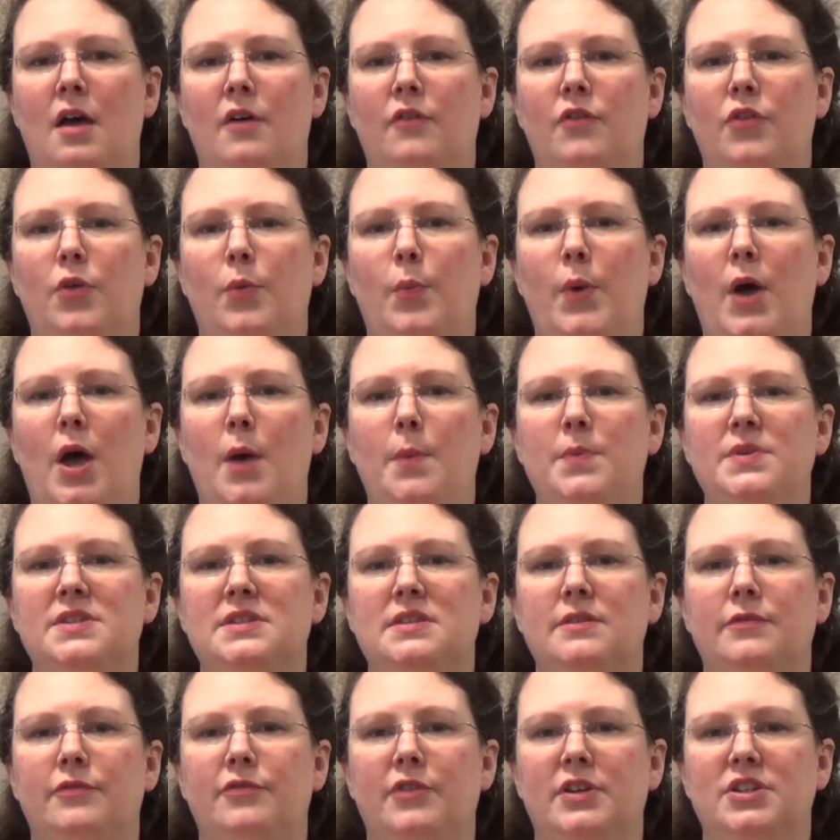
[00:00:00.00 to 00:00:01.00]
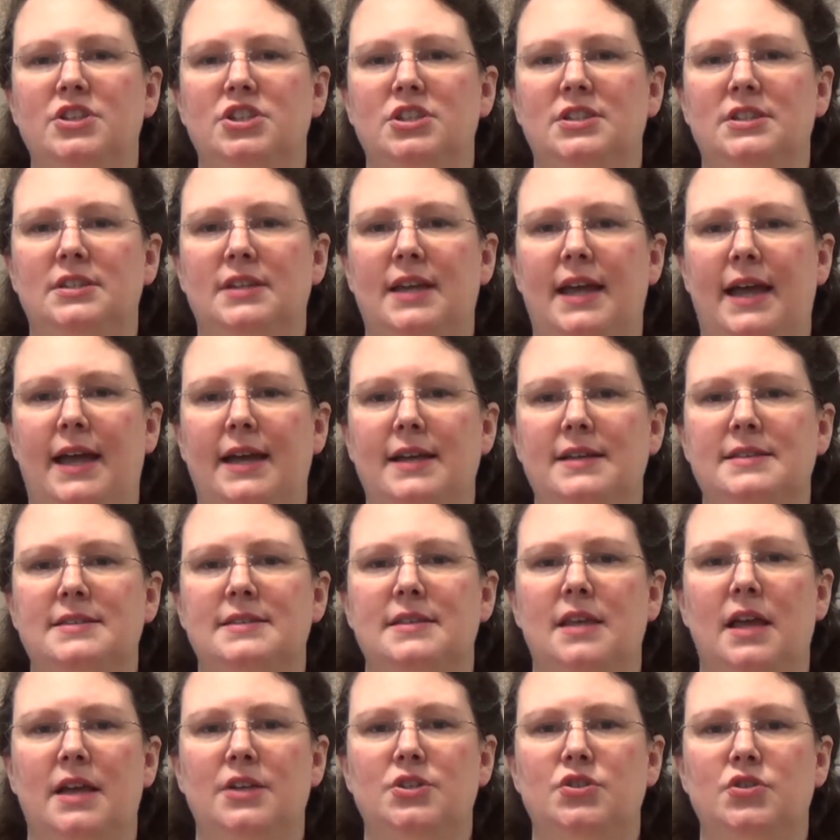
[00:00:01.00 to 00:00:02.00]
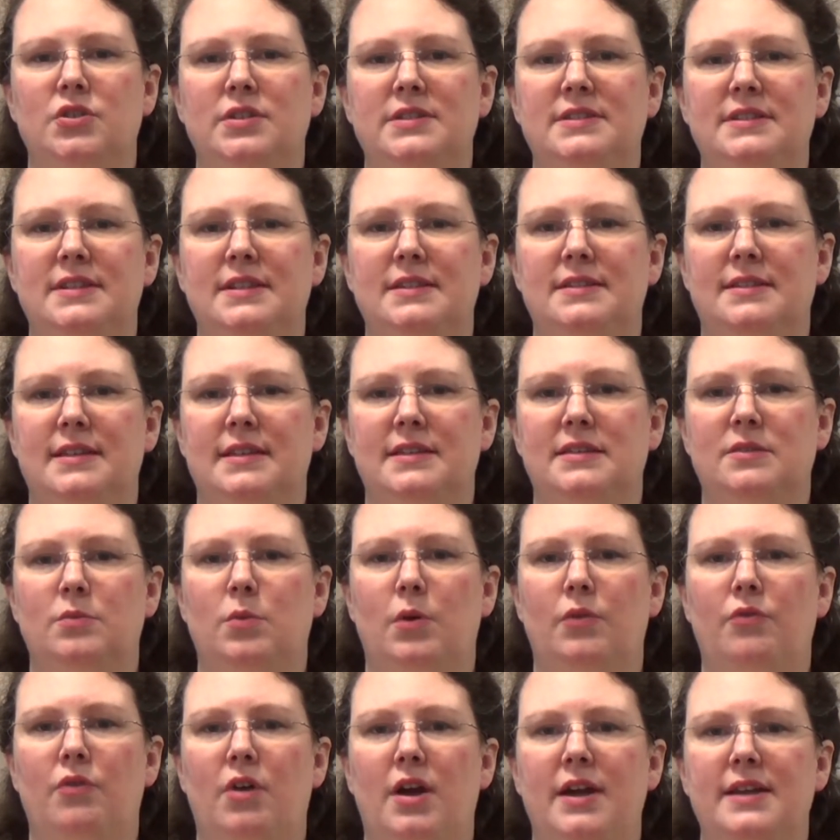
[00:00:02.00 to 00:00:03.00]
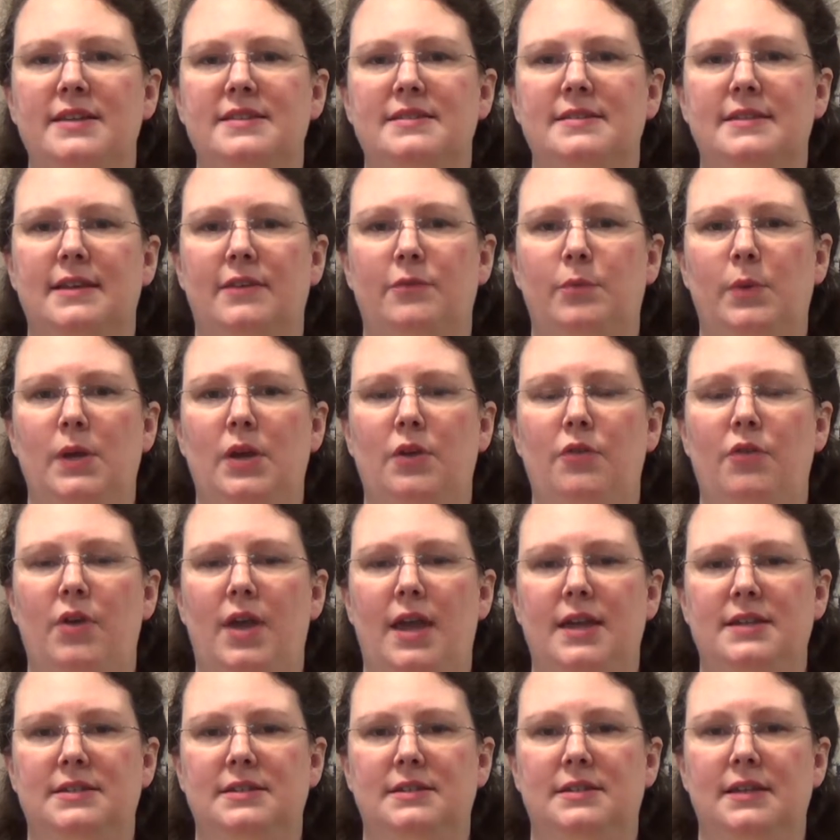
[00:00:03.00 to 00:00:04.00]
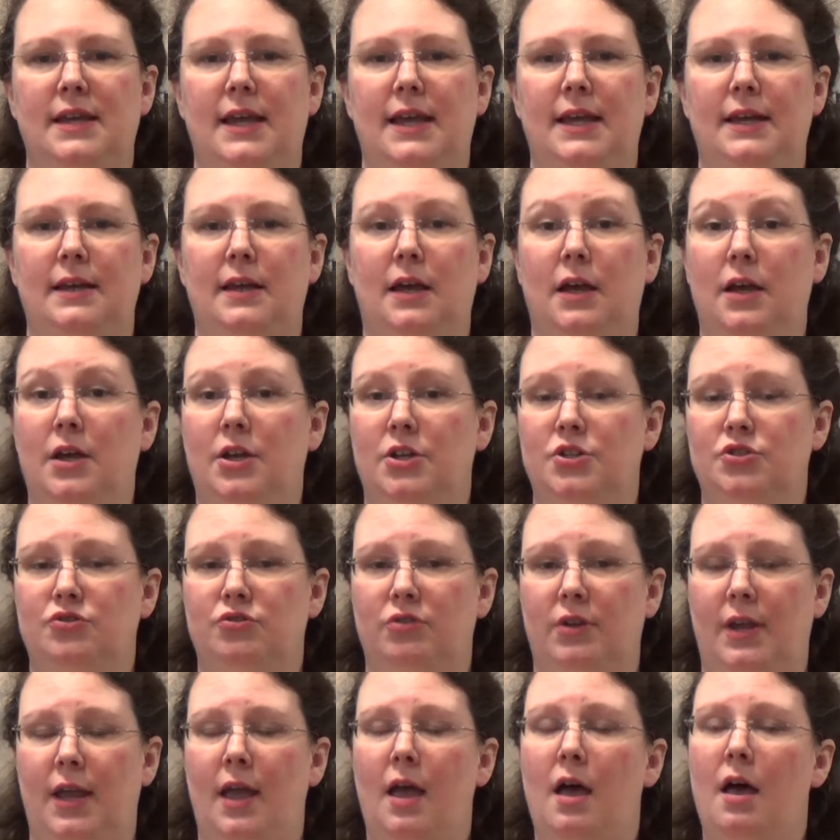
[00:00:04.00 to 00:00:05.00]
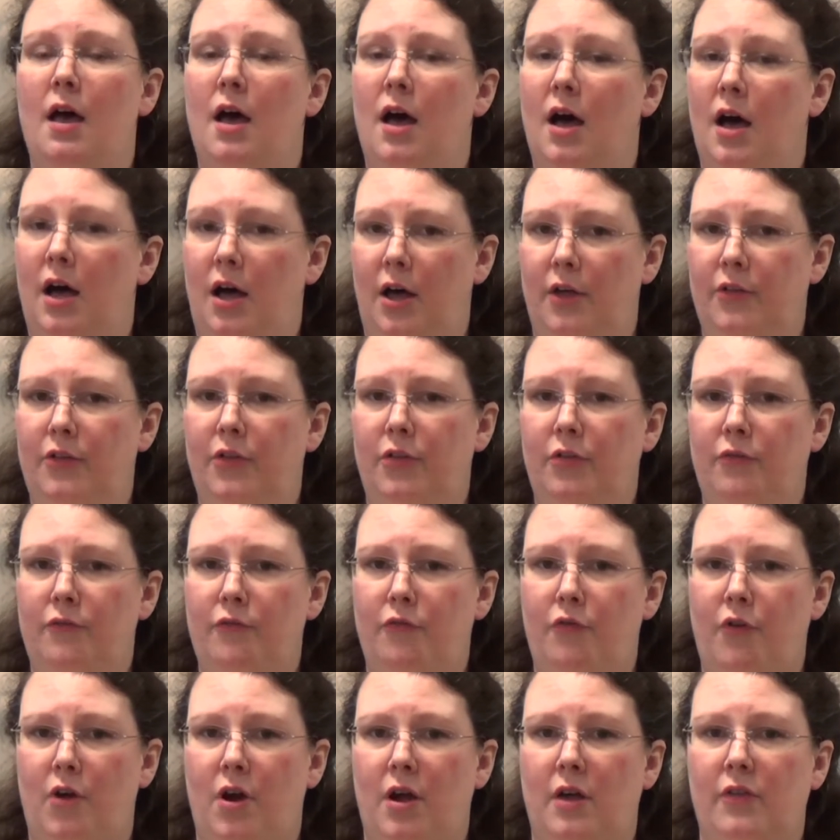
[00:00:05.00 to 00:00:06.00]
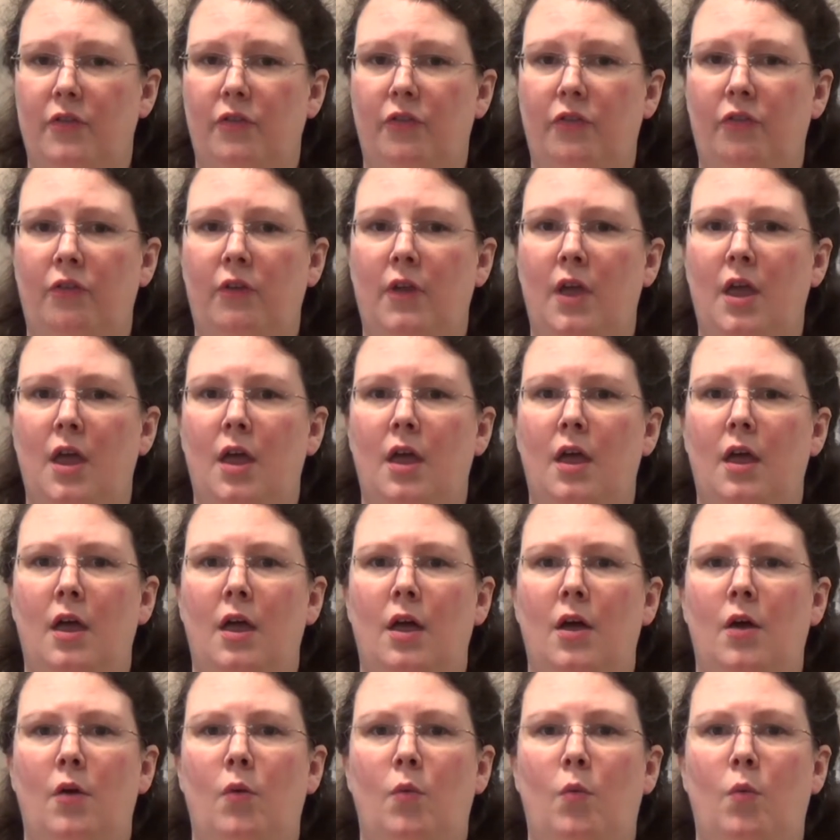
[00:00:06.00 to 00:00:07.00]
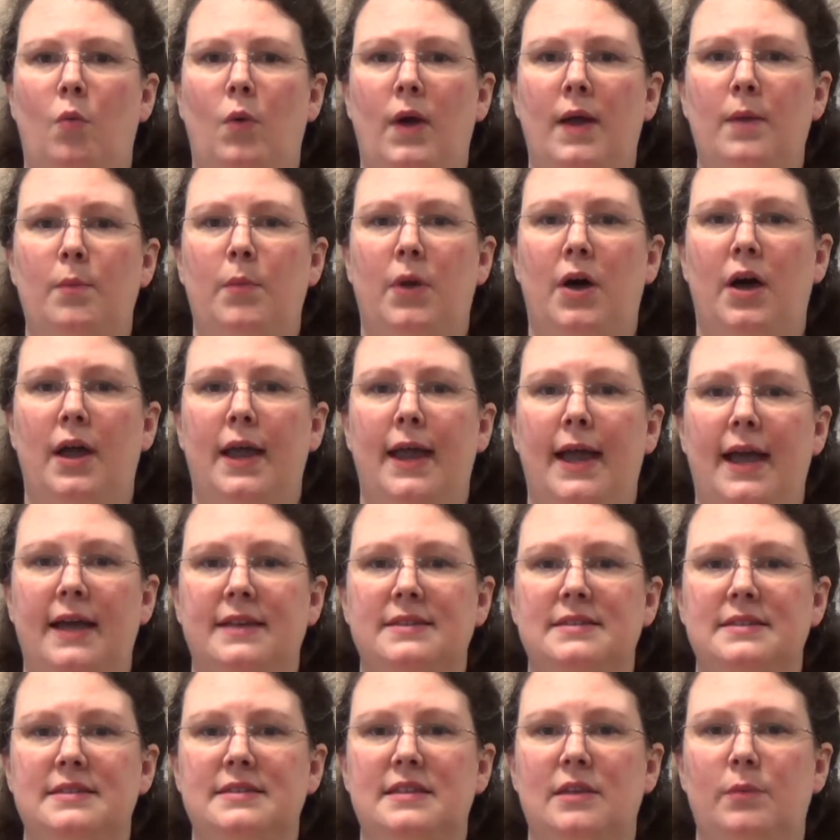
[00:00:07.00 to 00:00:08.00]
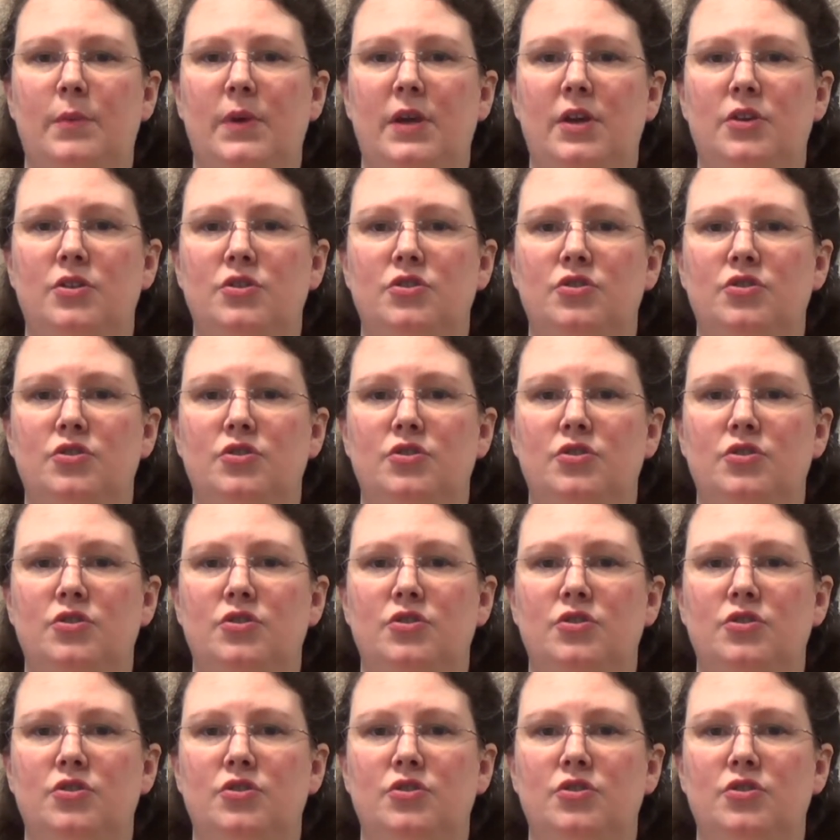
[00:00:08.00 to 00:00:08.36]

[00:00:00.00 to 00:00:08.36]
For the purpose of French tax, a trust exists where rights have been created in a country other than France, whereby assets have been